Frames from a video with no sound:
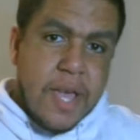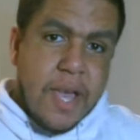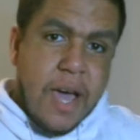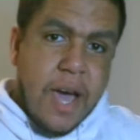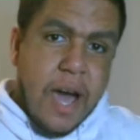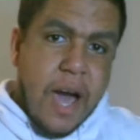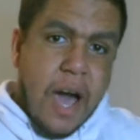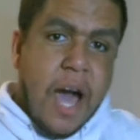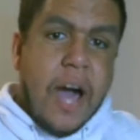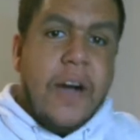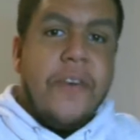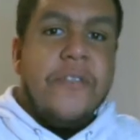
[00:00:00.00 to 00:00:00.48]

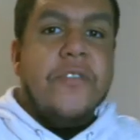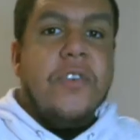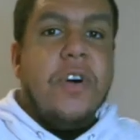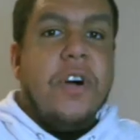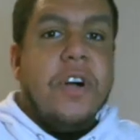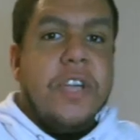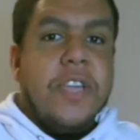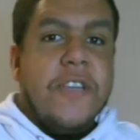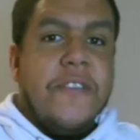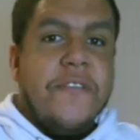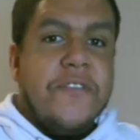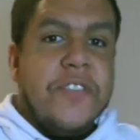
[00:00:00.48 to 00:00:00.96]
I've
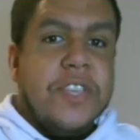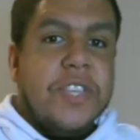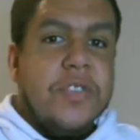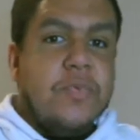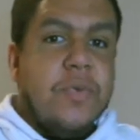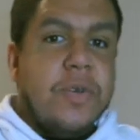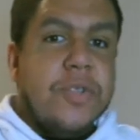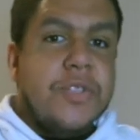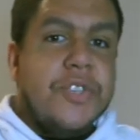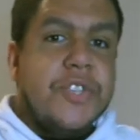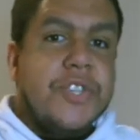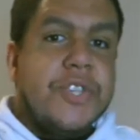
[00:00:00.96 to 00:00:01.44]
got to give this
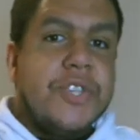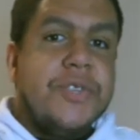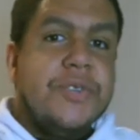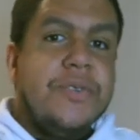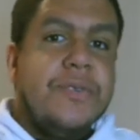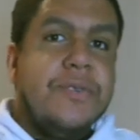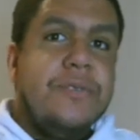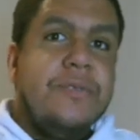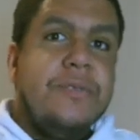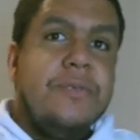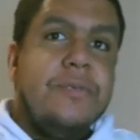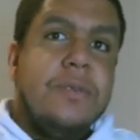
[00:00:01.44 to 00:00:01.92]
one
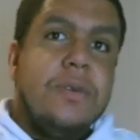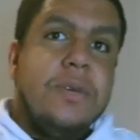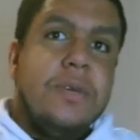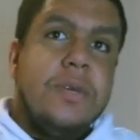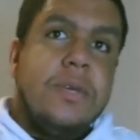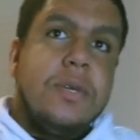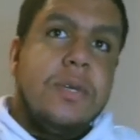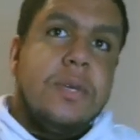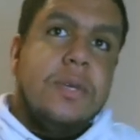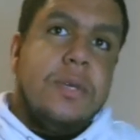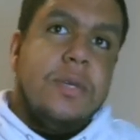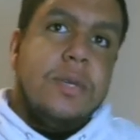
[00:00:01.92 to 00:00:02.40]
to
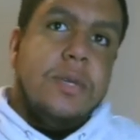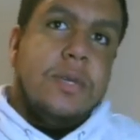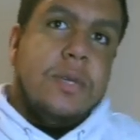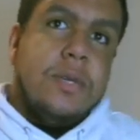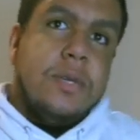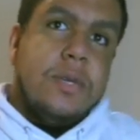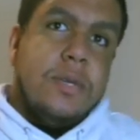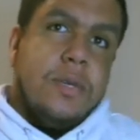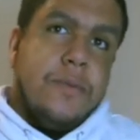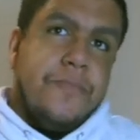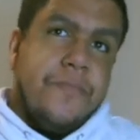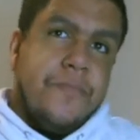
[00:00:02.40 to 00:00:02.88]

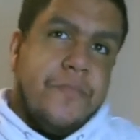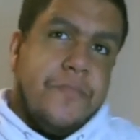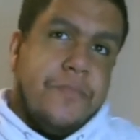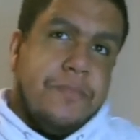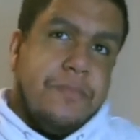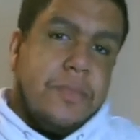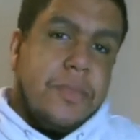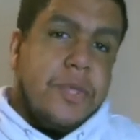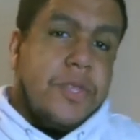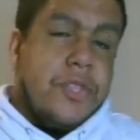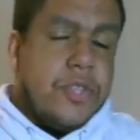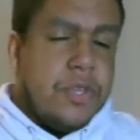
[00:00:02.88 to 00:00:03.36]

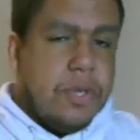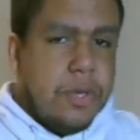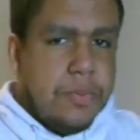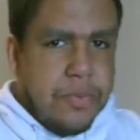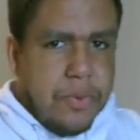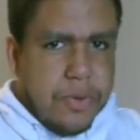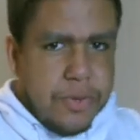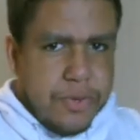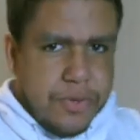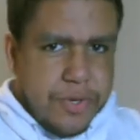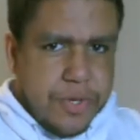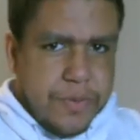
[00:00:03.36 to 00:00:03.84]
2
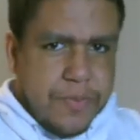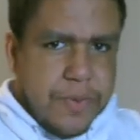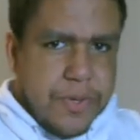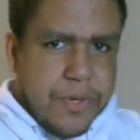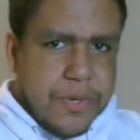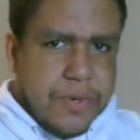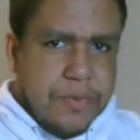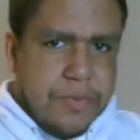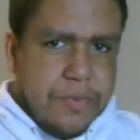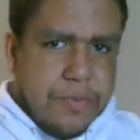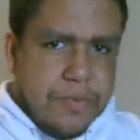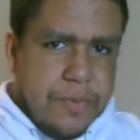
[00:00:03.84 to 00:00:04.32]
Point
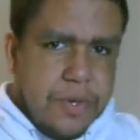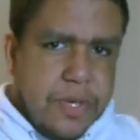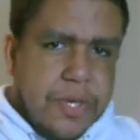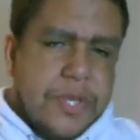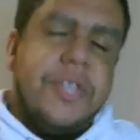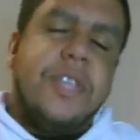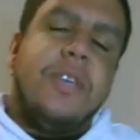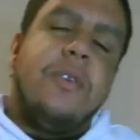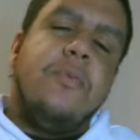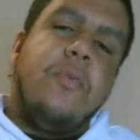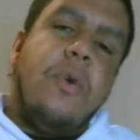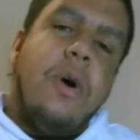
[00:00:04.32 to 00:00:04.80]
Hospital. You
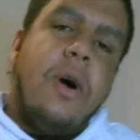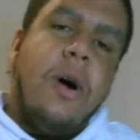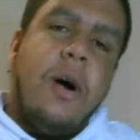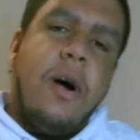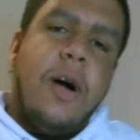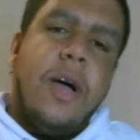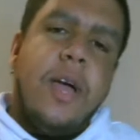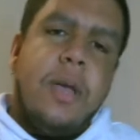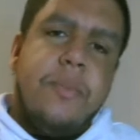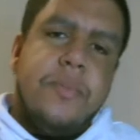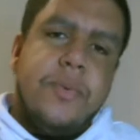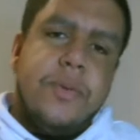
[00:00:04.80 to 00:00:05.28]
see, while
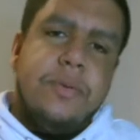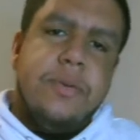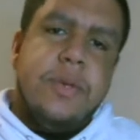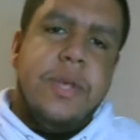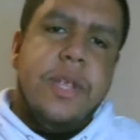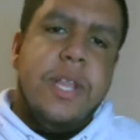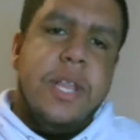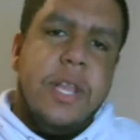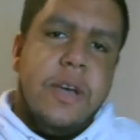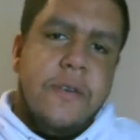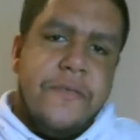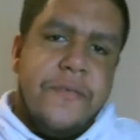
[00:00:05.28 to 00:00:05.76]
I
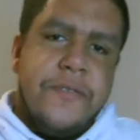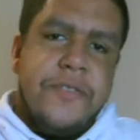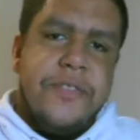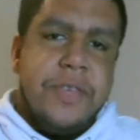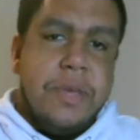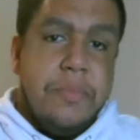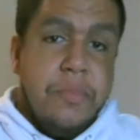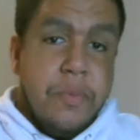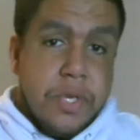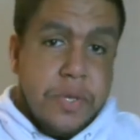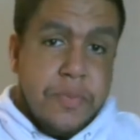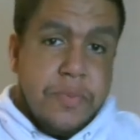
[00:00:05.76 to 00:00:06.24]
absolutely love
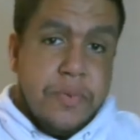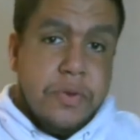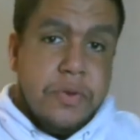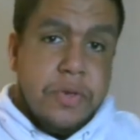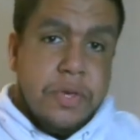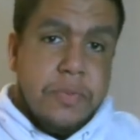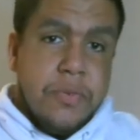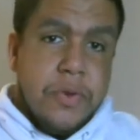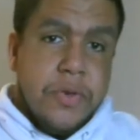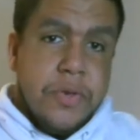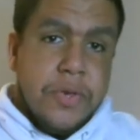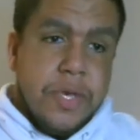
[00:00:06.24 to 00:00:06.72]
Theme
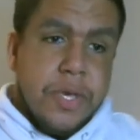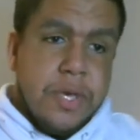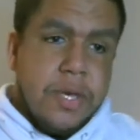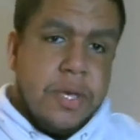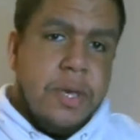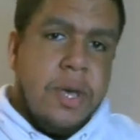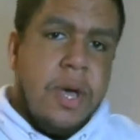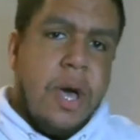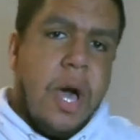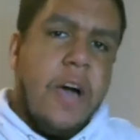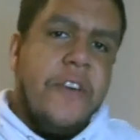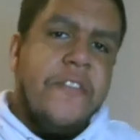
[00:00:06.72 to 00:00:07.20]
Hospital's music,
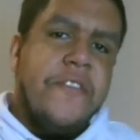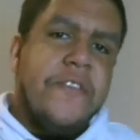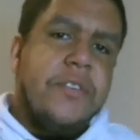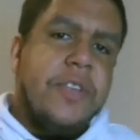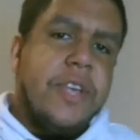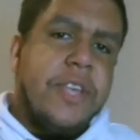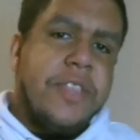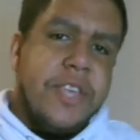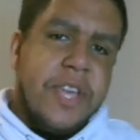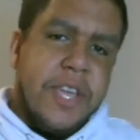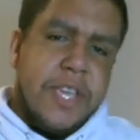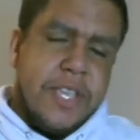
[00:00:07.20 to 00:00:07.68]
I feel
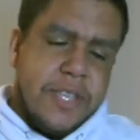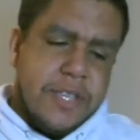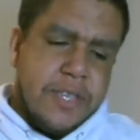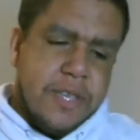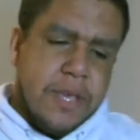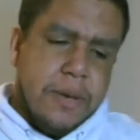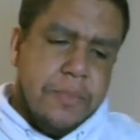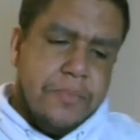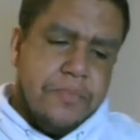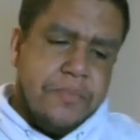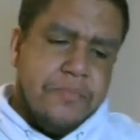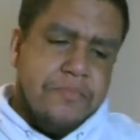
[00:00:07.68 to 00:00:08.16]
like that it's
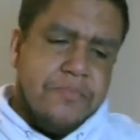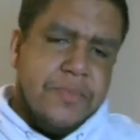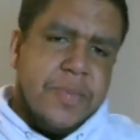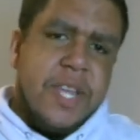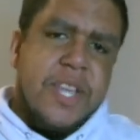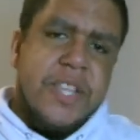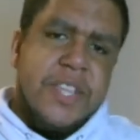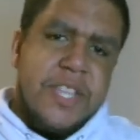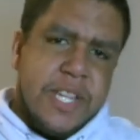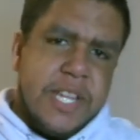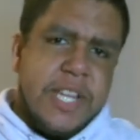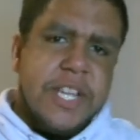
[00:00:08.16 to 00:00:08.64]

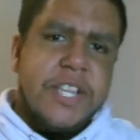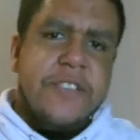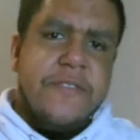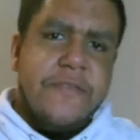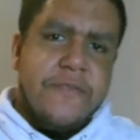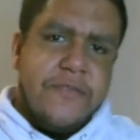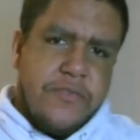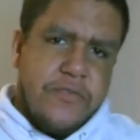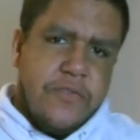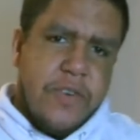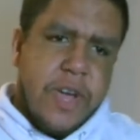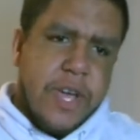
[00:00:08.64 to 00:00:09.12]
selection
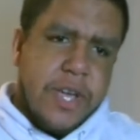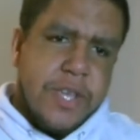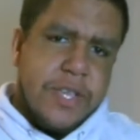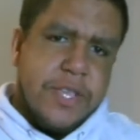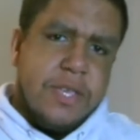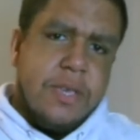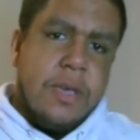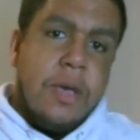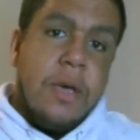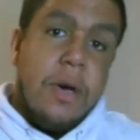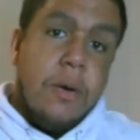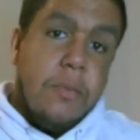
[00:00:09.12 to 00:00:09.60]
of
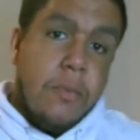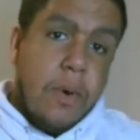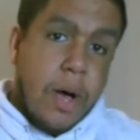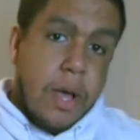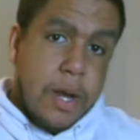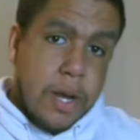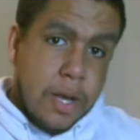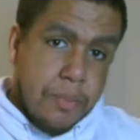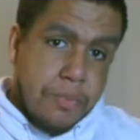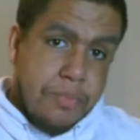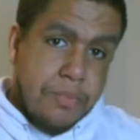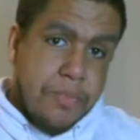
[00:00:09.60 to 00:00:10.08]
tracks, while
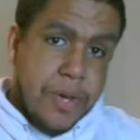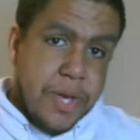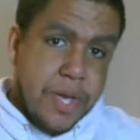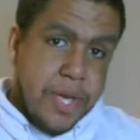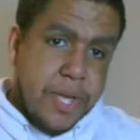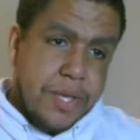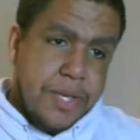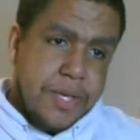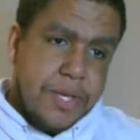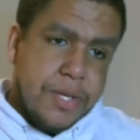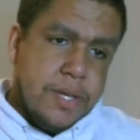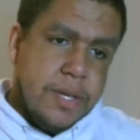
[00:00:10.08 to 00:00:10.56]

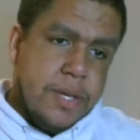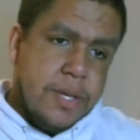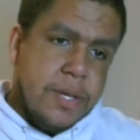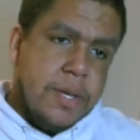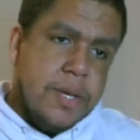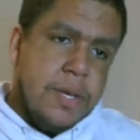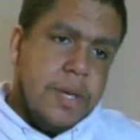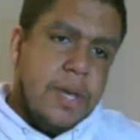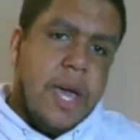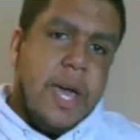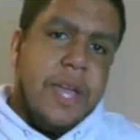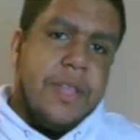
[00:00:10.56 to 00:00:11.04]
upbeat,
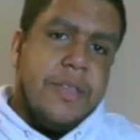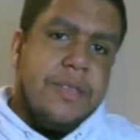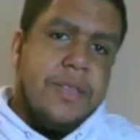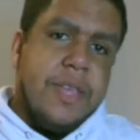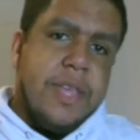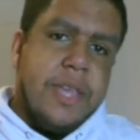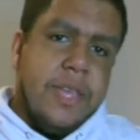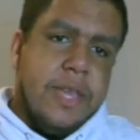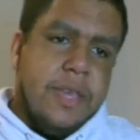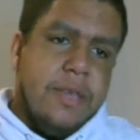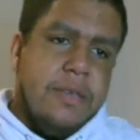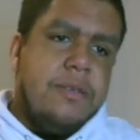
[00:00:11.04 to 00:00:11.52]
and
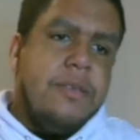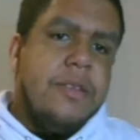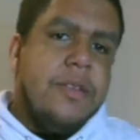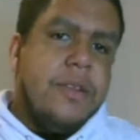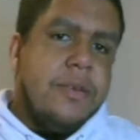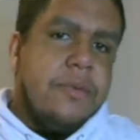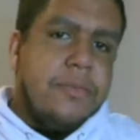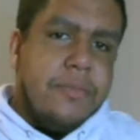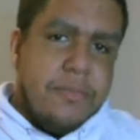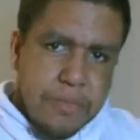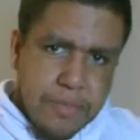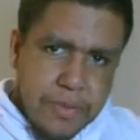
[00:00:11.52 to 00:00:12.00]
they,
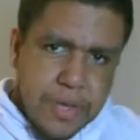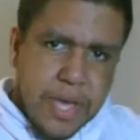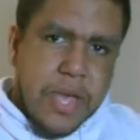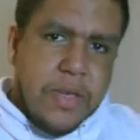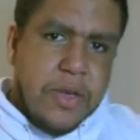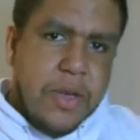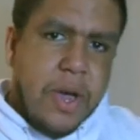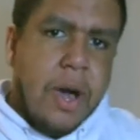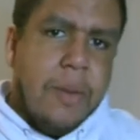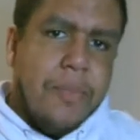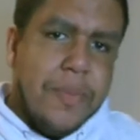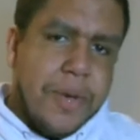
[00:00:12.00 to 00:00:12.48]
get
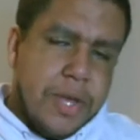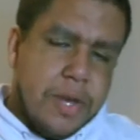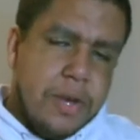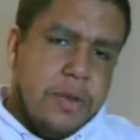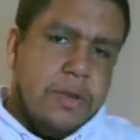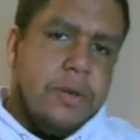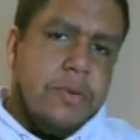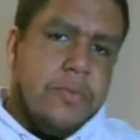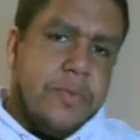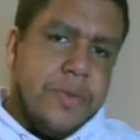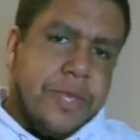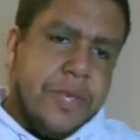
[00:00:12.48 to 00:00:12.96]
you humming
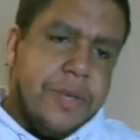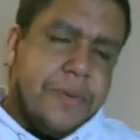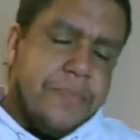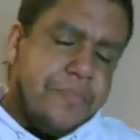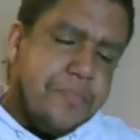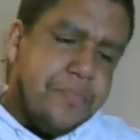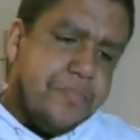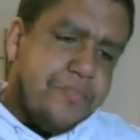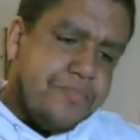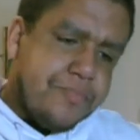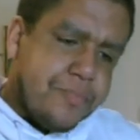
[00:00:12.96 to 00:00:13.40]
along with it.